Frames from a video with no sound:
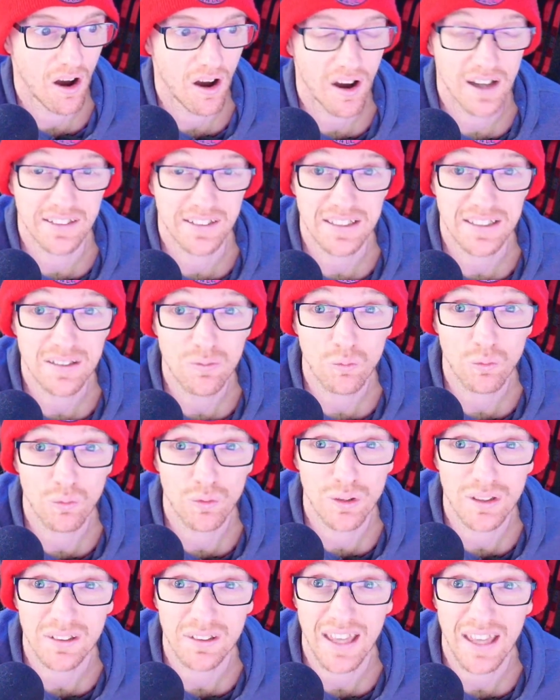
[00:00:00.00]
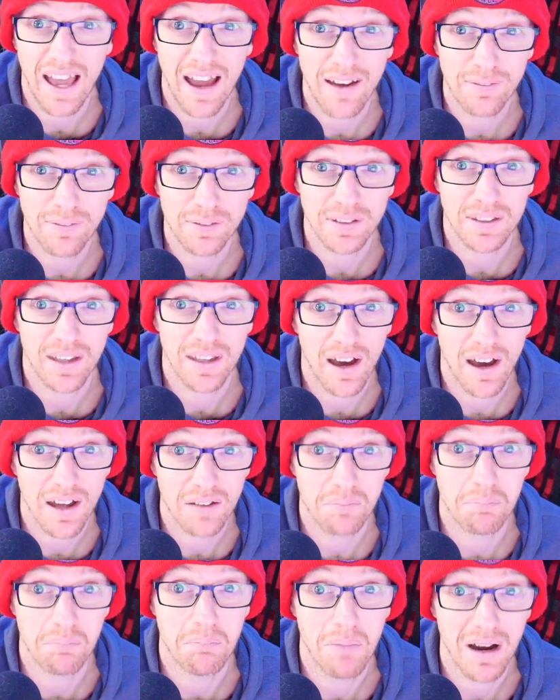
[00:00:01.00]
I didn't really have to
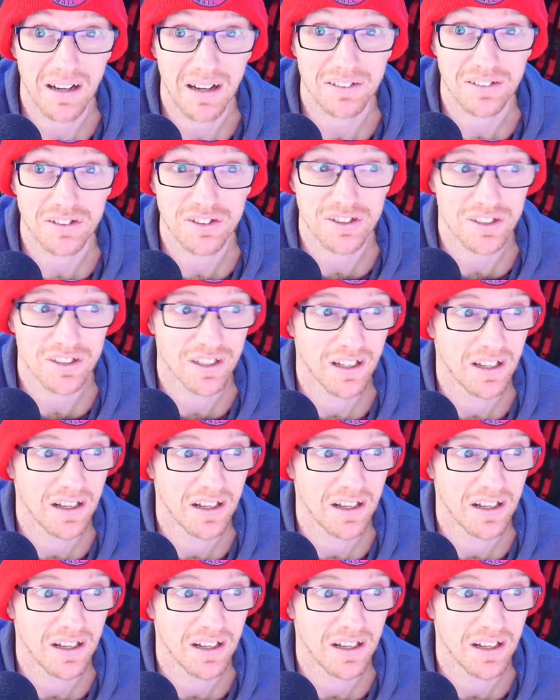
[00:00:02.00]
cut much.